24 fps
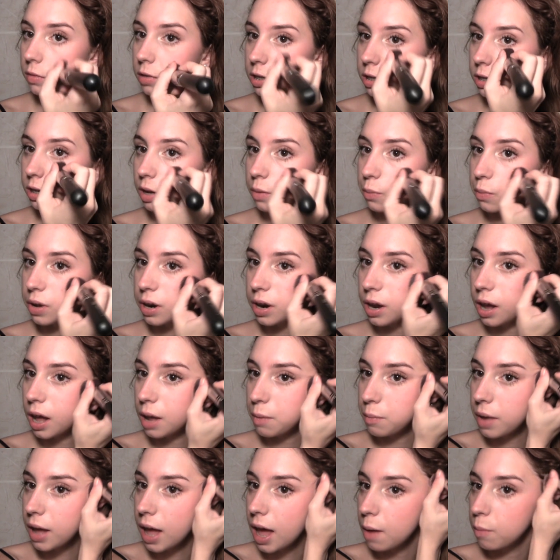So I put it
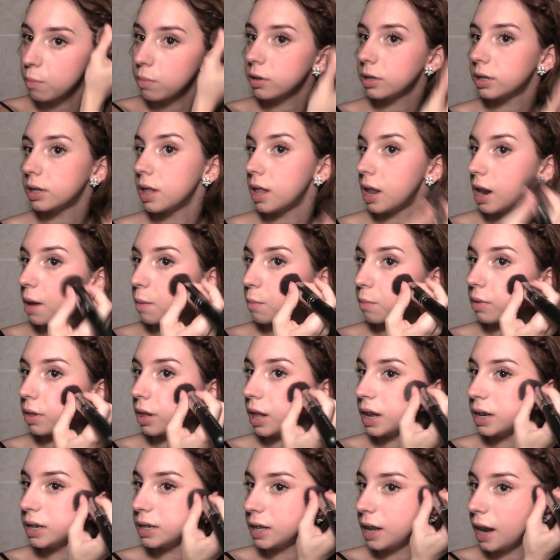on my apples and then I
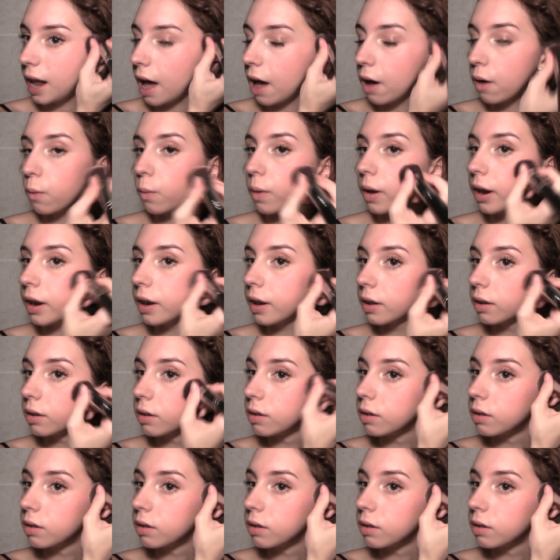blend it outward.